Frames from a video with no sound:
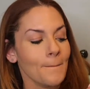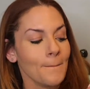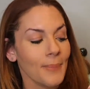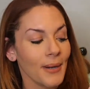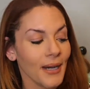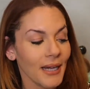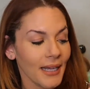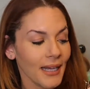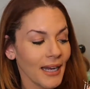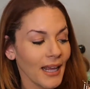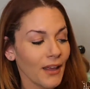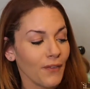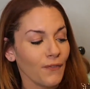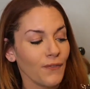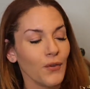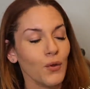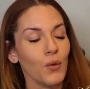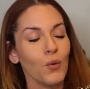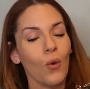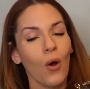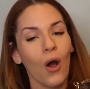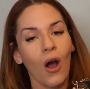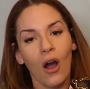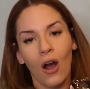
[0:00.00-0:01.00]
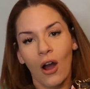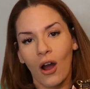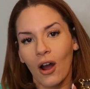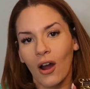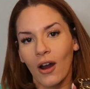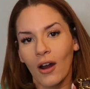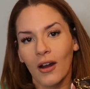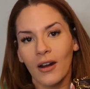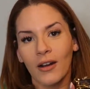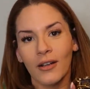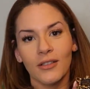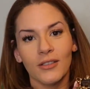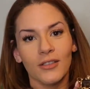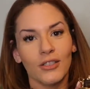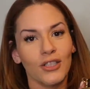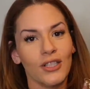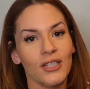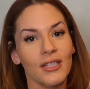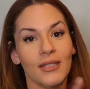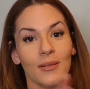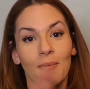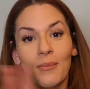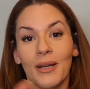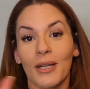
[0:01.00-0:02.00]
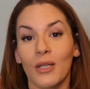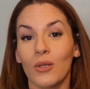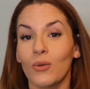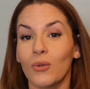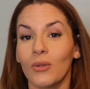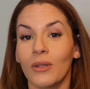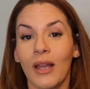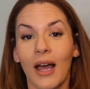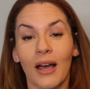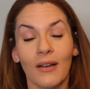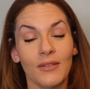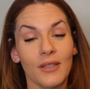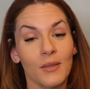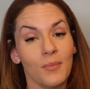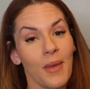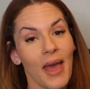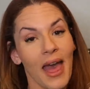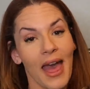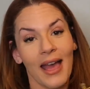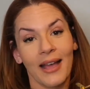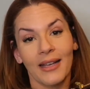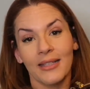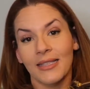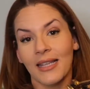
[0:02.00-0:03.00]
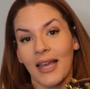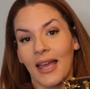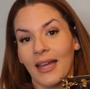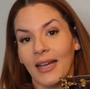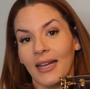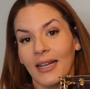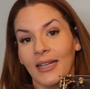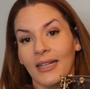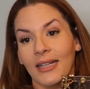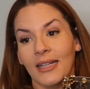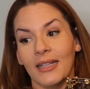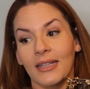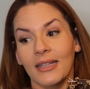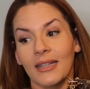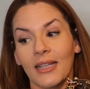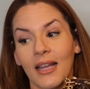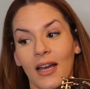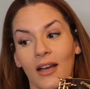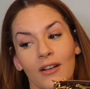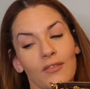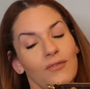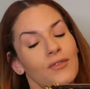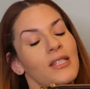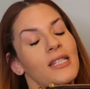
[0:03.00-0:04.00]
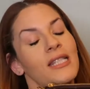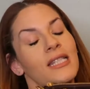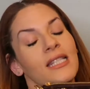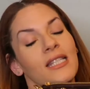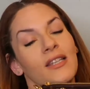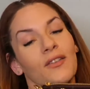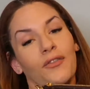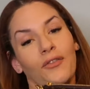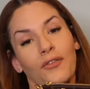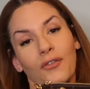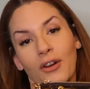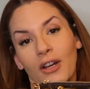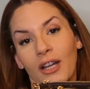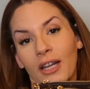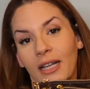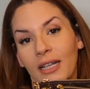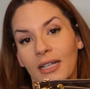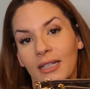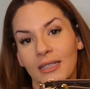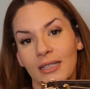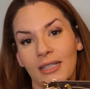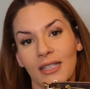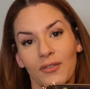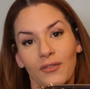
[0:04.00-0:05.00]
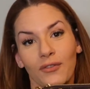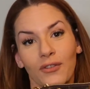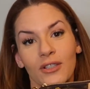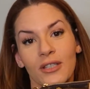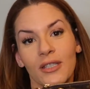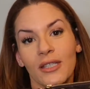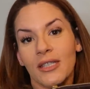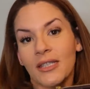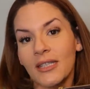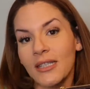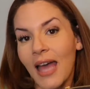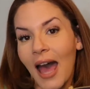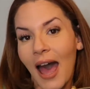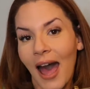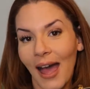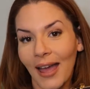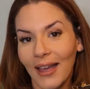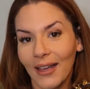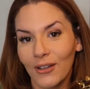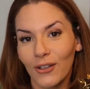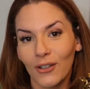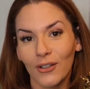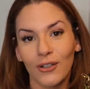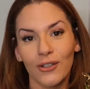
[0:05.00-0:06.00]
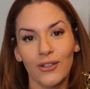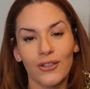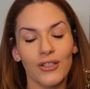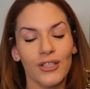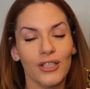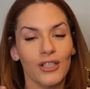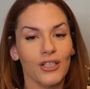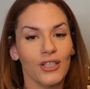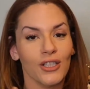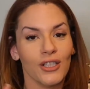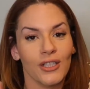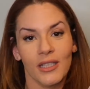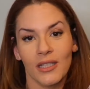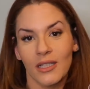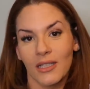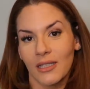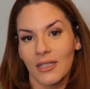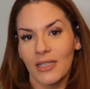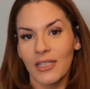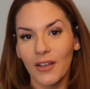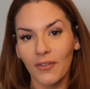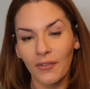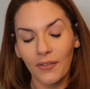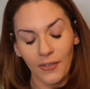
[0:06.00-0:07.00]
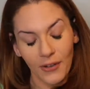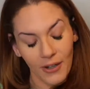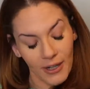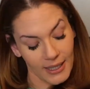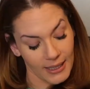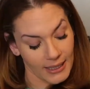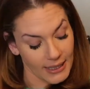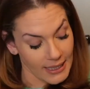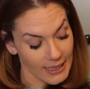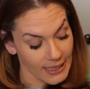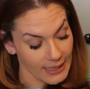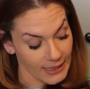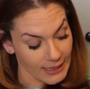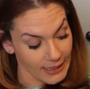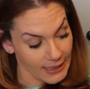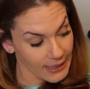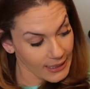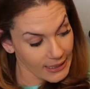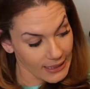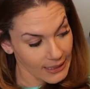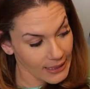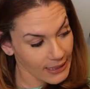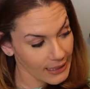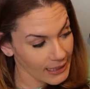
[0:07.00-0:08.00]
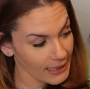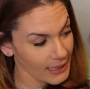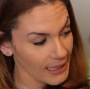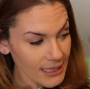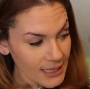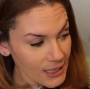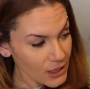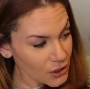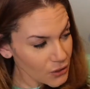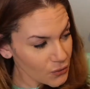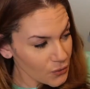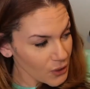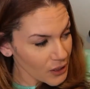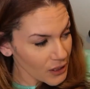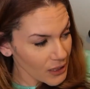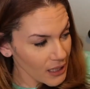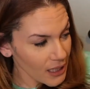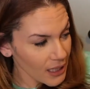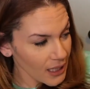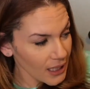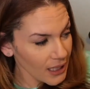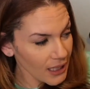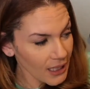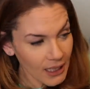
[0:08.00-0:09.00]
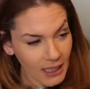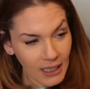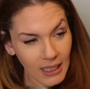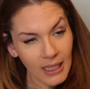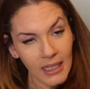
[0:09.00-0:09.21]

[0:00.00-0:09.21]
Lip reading: But if you are just somebody who loves bags and loves different styles and just different, then this is really